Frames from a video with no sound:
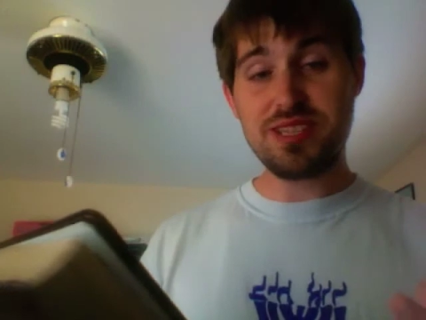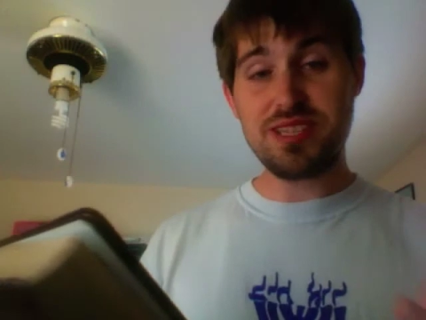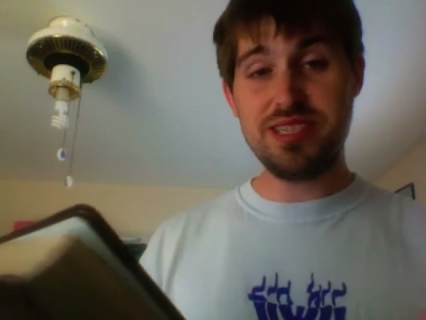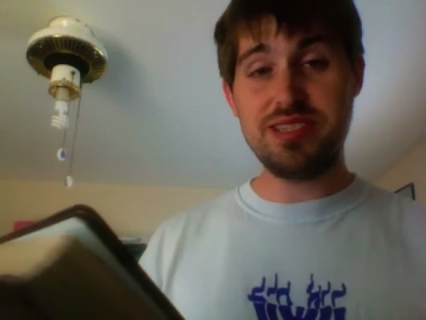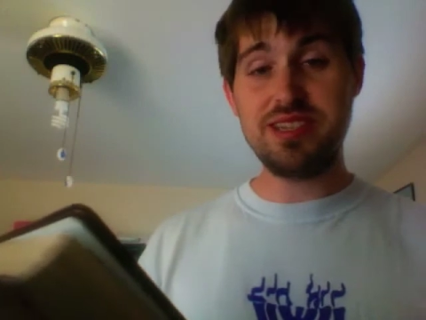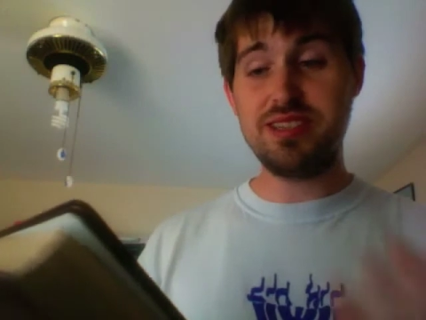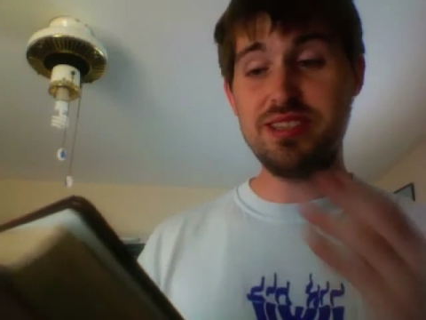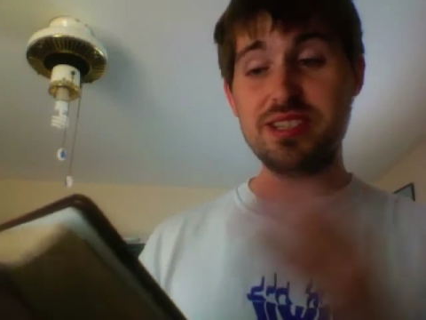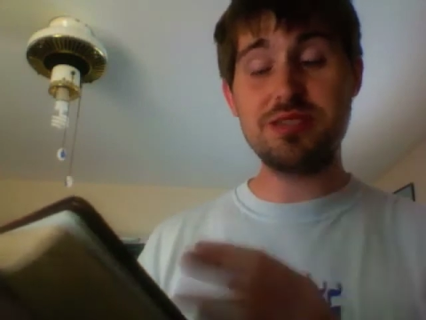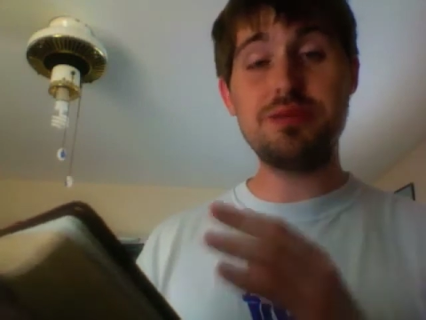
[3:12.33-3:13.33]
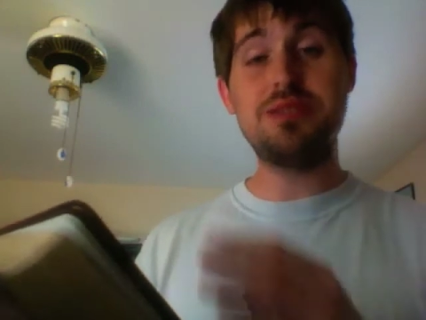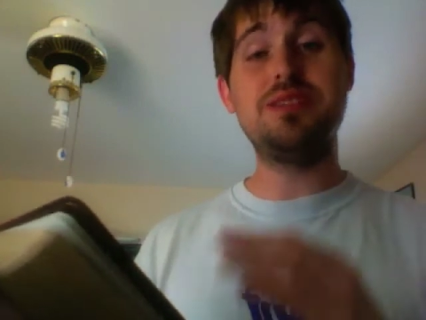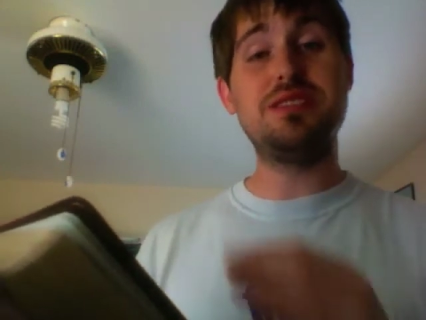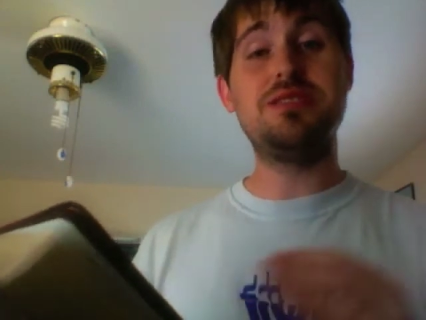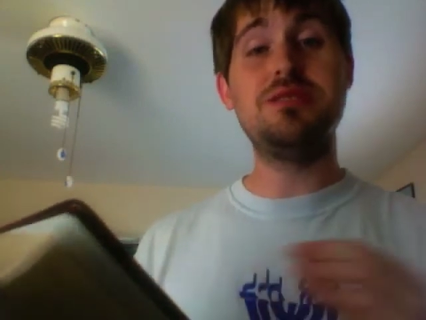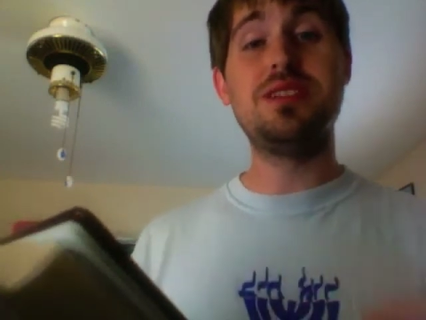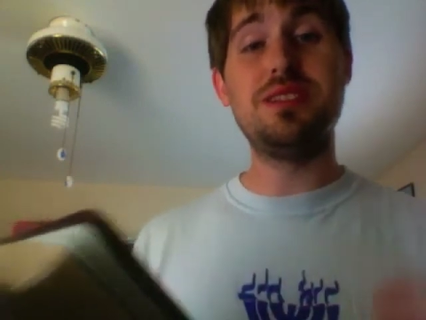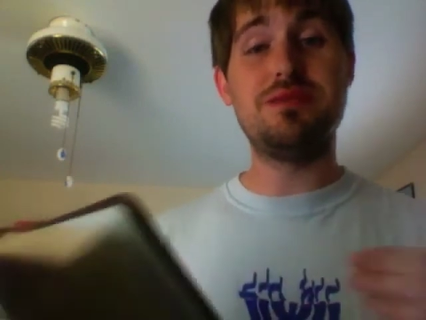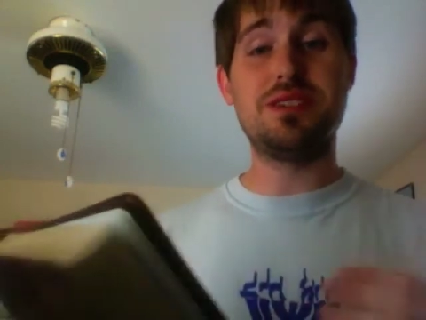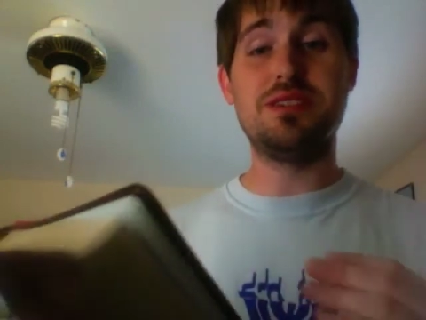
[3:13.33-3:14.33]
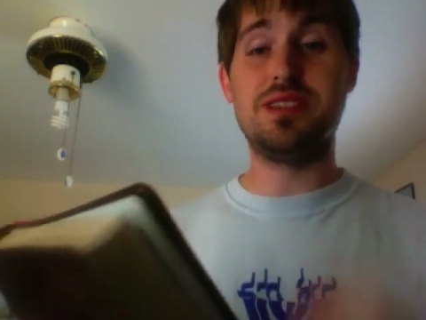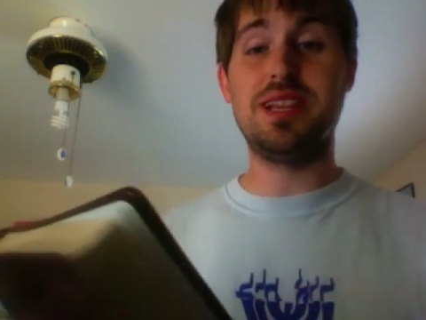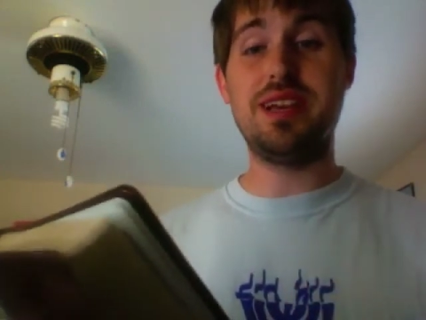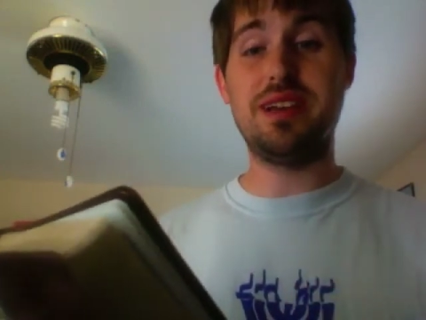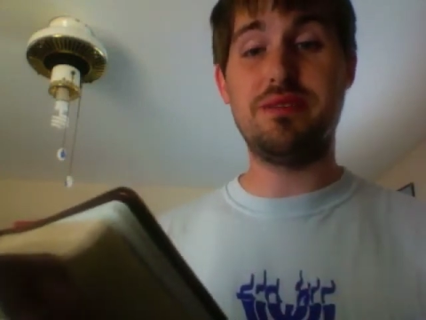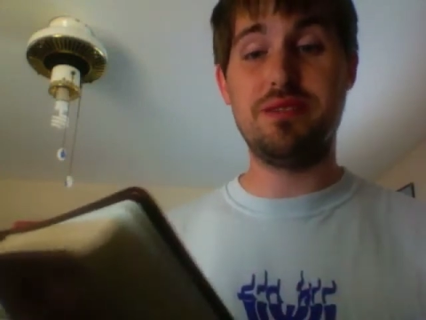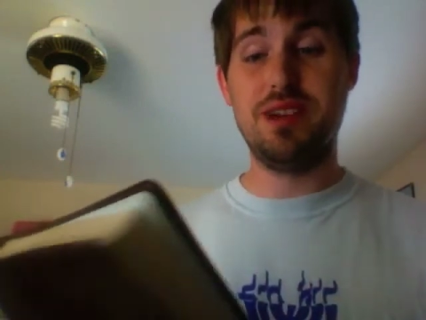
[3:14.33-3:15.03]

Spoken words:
He said, this is what you need to do to live a good life.